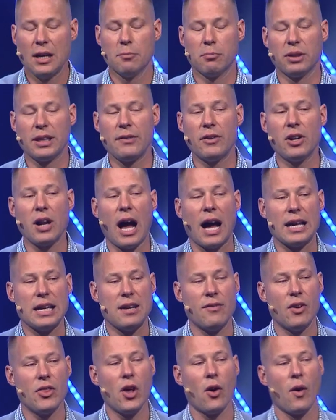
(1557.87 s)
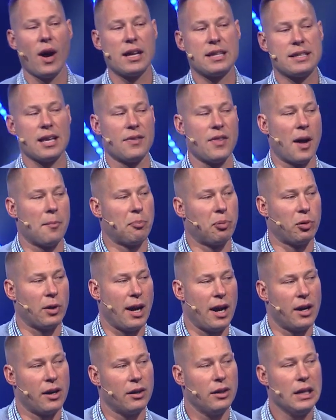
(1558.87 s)
Believe it or not, even though I said that
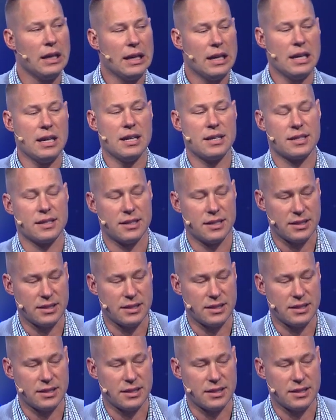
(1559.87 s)
prayer is